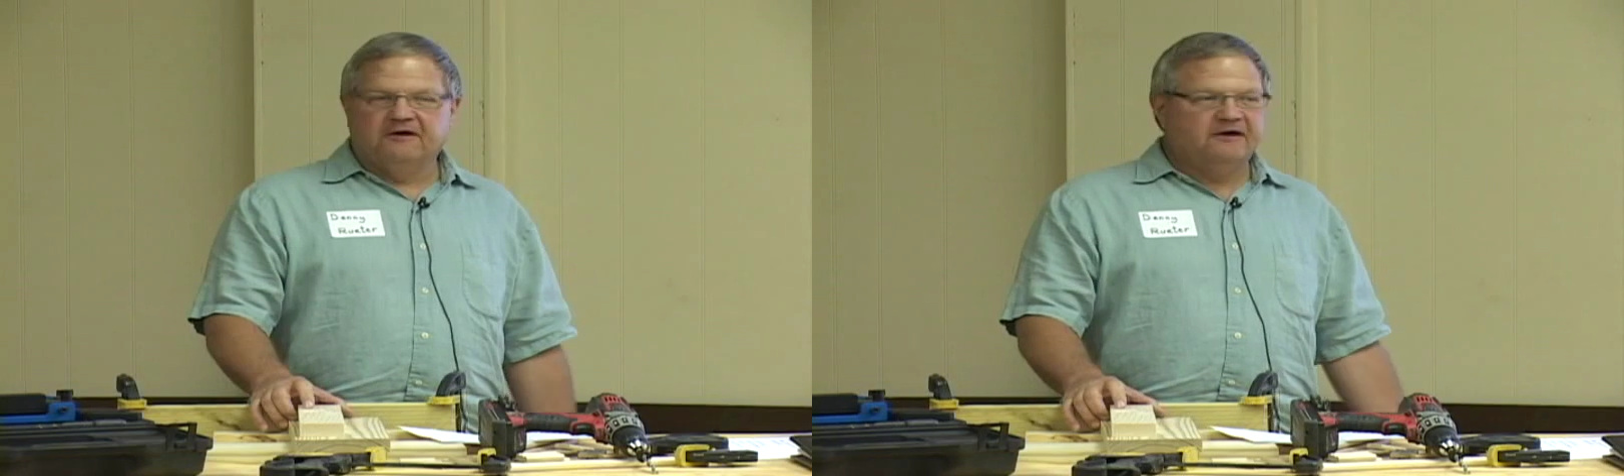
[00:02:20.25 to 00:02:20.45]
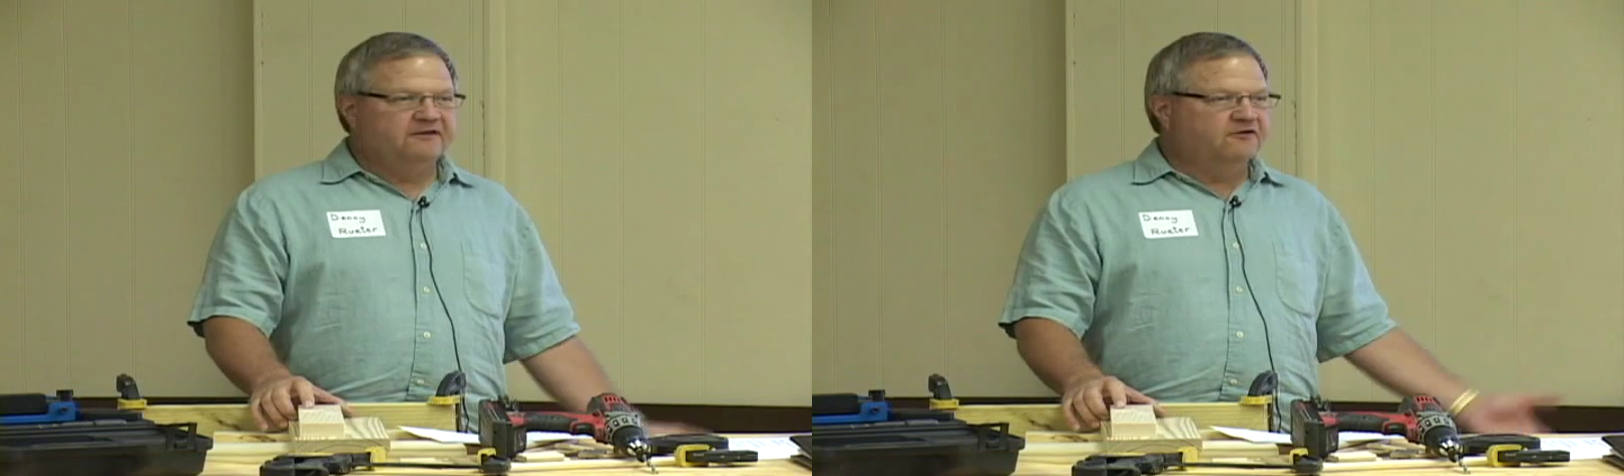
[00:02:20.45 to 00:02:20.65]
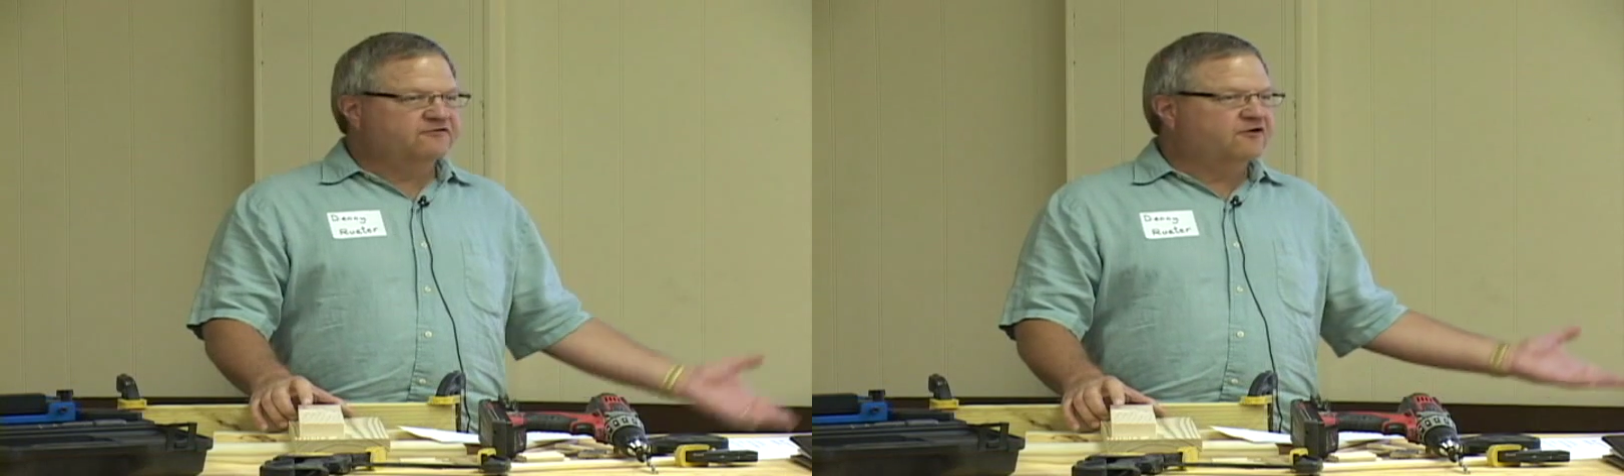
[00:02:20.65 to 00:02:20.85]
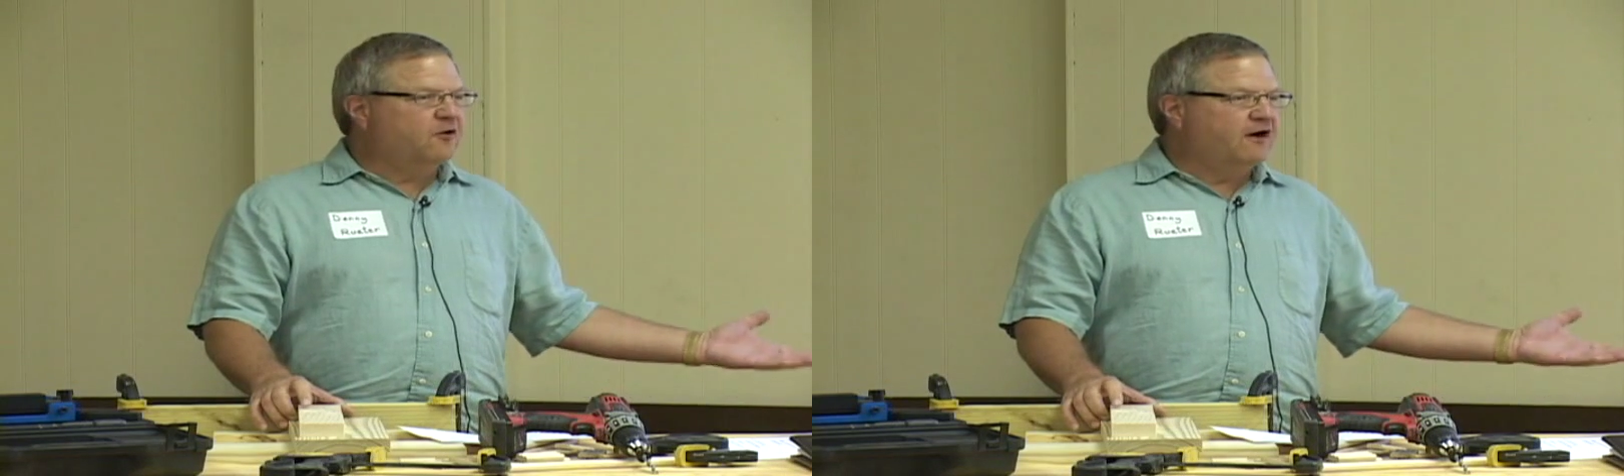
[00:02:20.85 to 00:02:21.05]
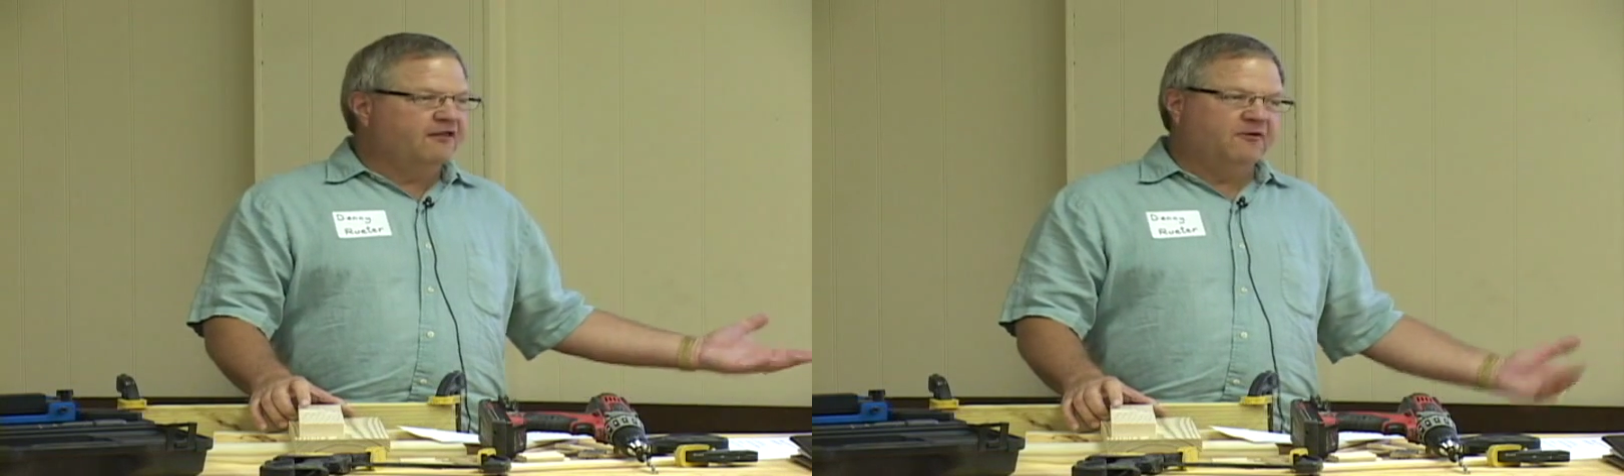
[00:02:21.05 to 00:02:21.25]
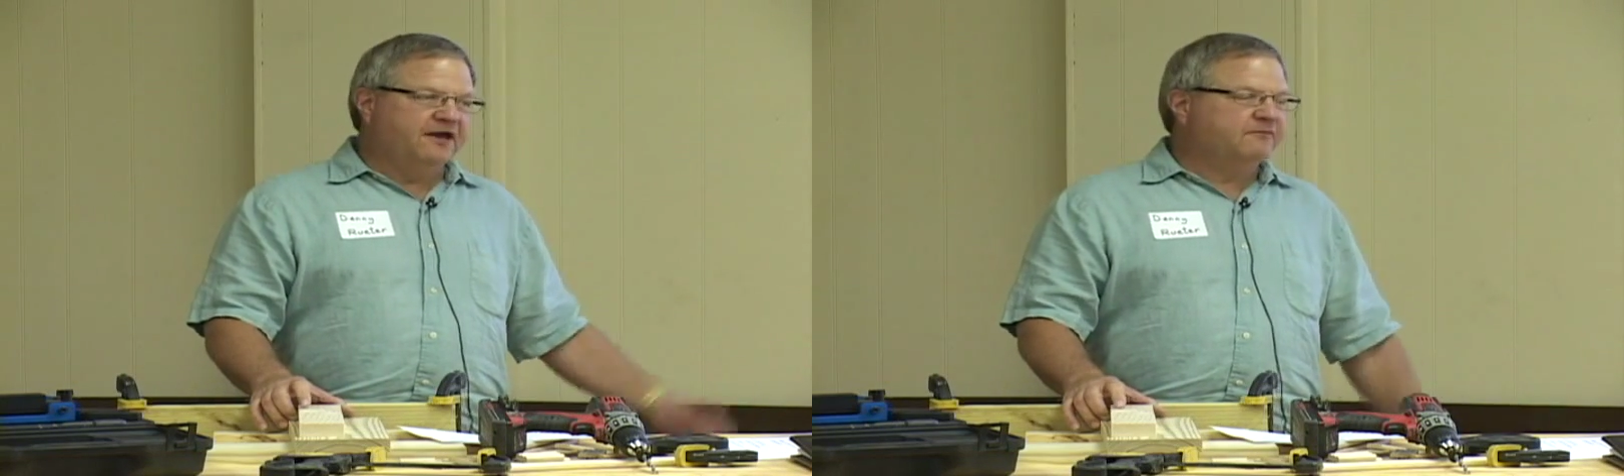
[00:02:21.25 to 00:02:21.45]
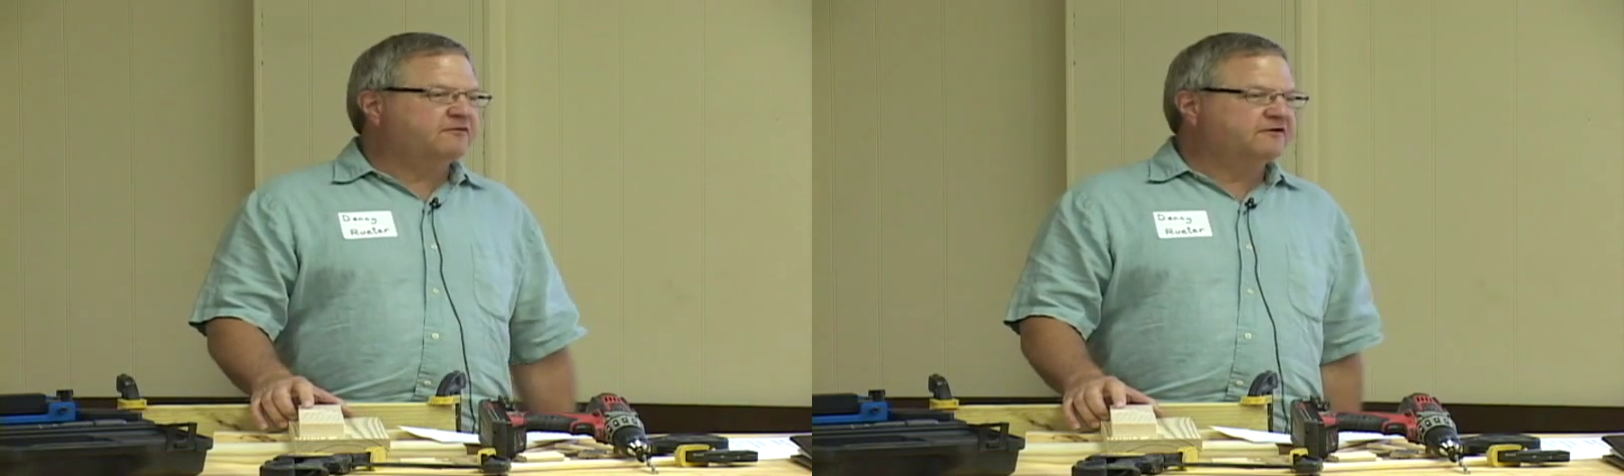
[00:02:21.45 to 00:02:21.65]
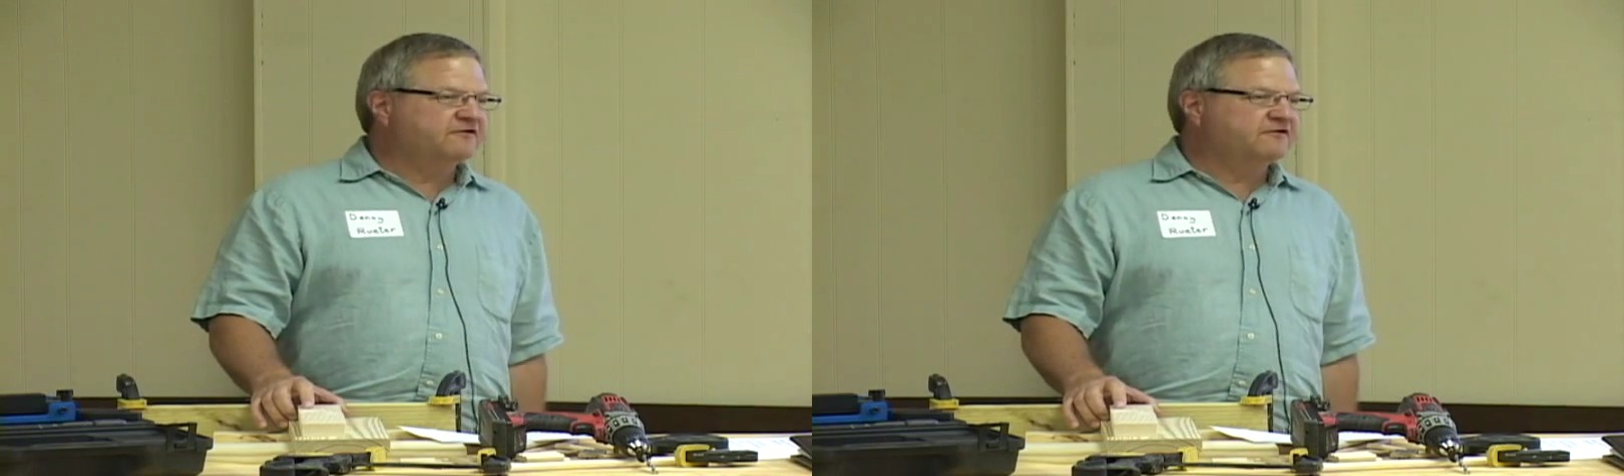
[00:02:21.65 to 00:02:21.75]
And those go all the way up to